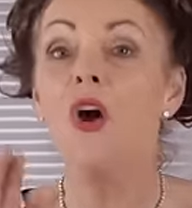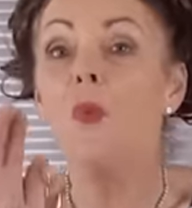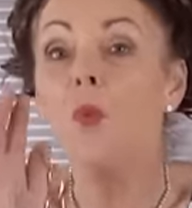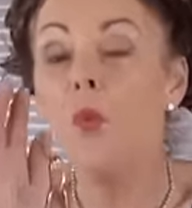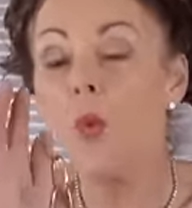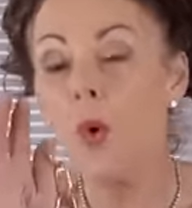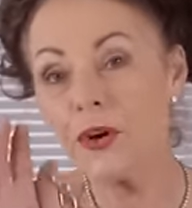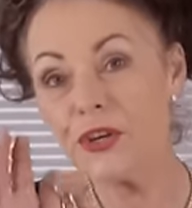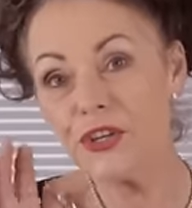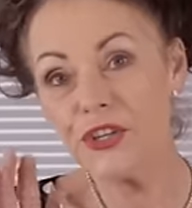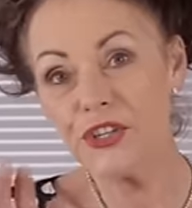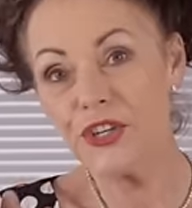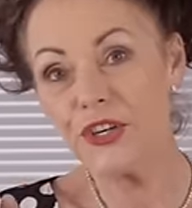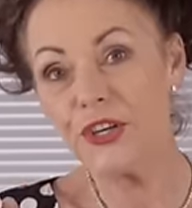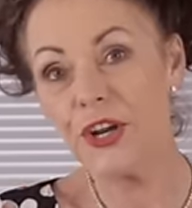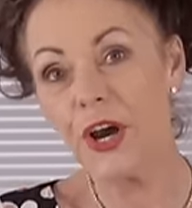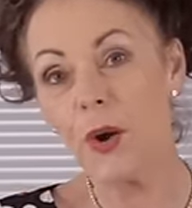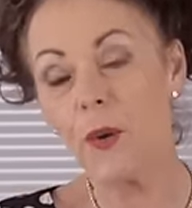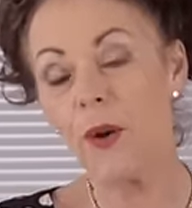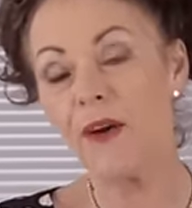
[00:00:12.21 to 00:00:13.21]
wanting to
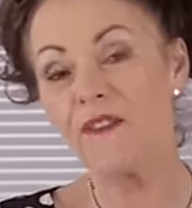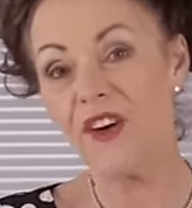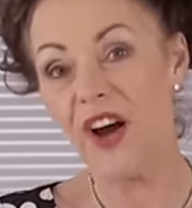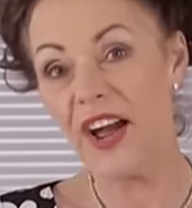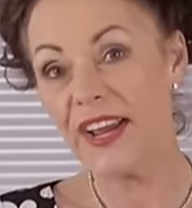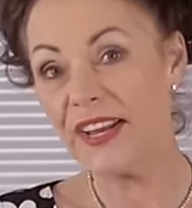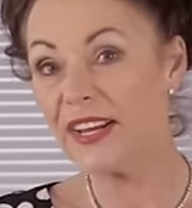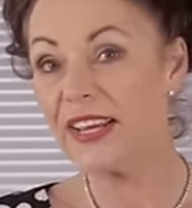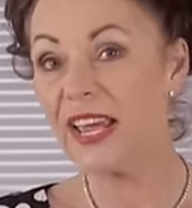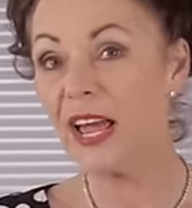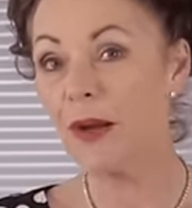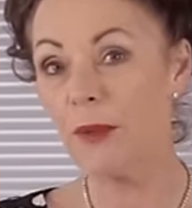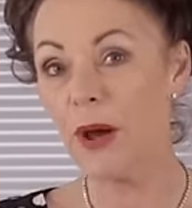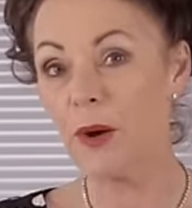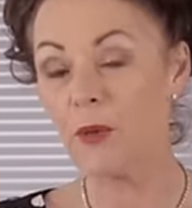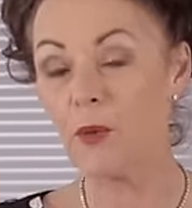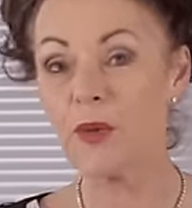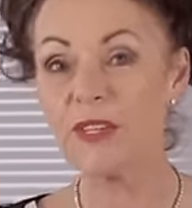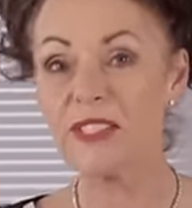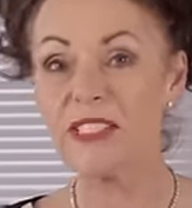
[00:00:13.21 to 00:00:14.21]
know if I could come
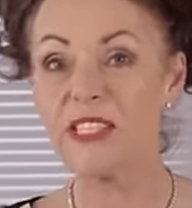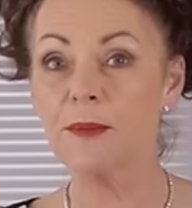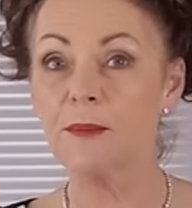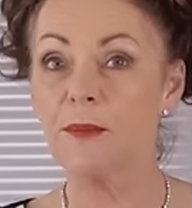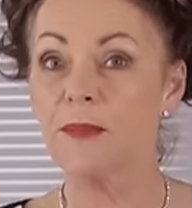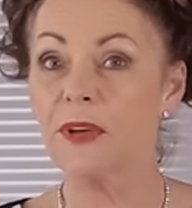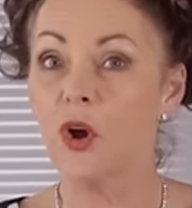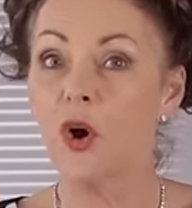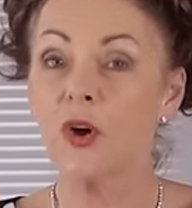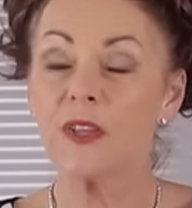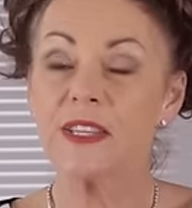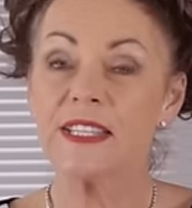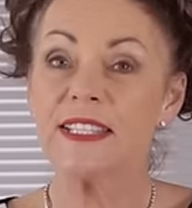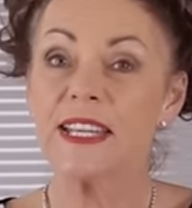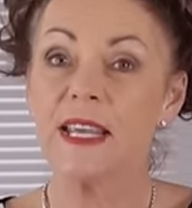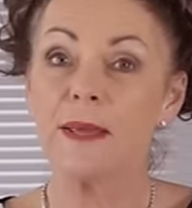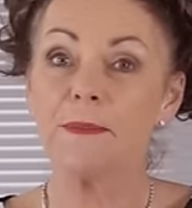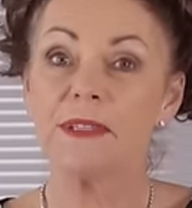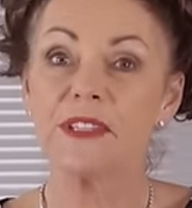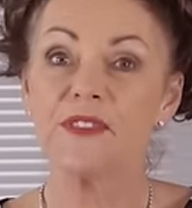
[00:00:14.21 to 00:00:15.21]
up with some
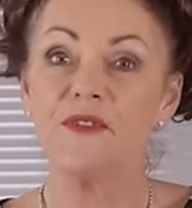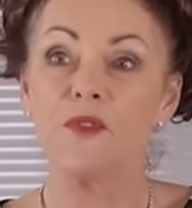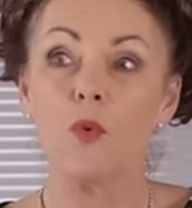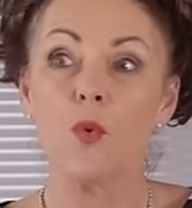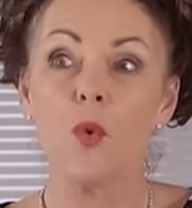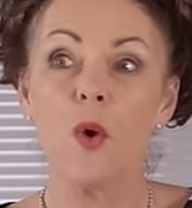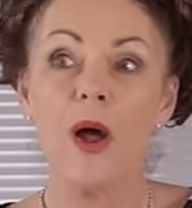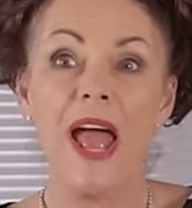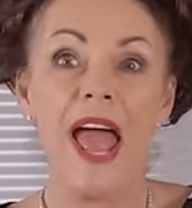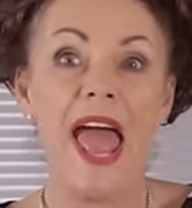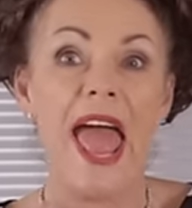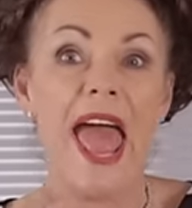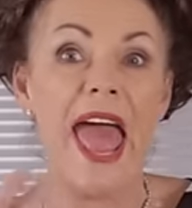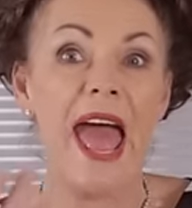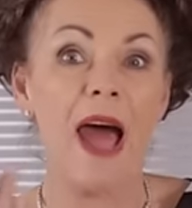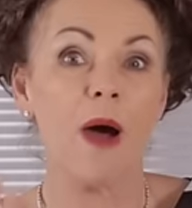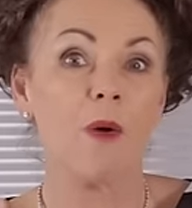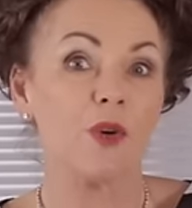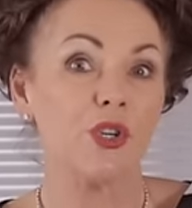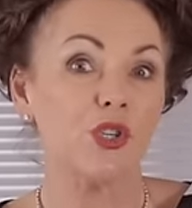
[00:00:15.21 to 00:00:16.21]
concepts for
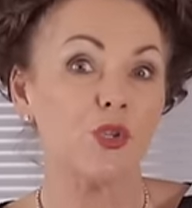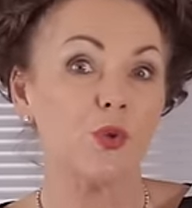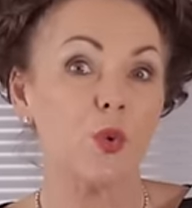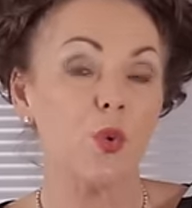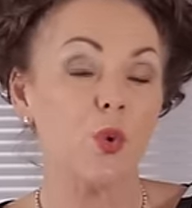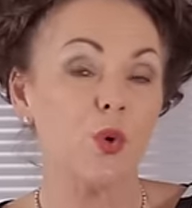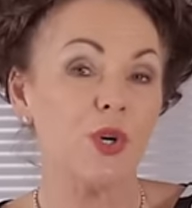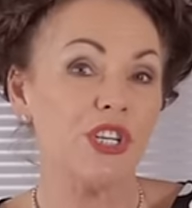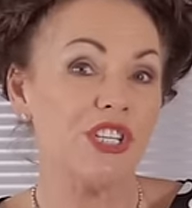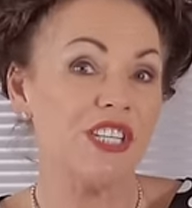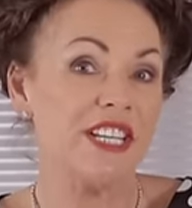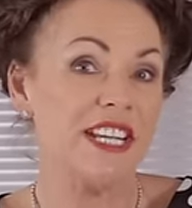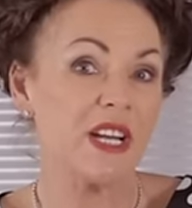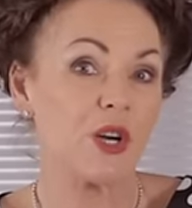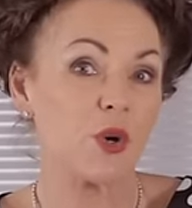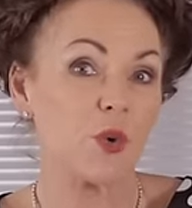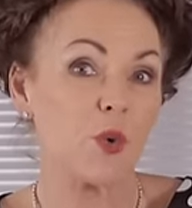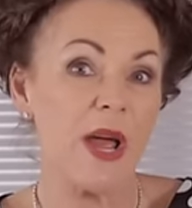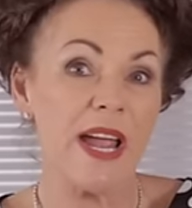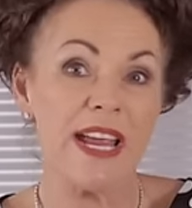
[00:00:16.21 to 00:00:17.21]
outdoor
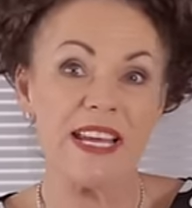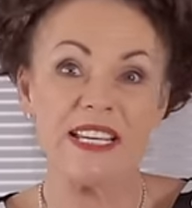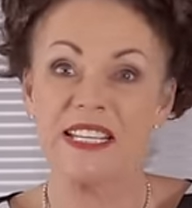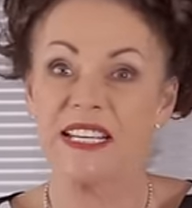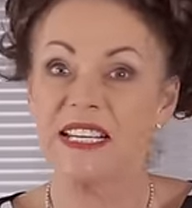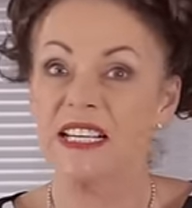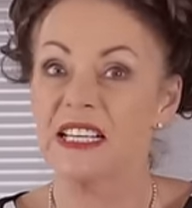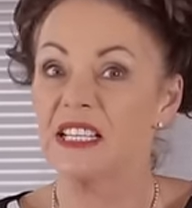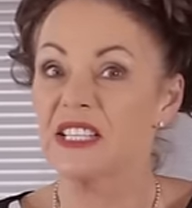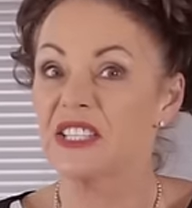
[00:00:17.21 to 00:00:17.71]
decorating,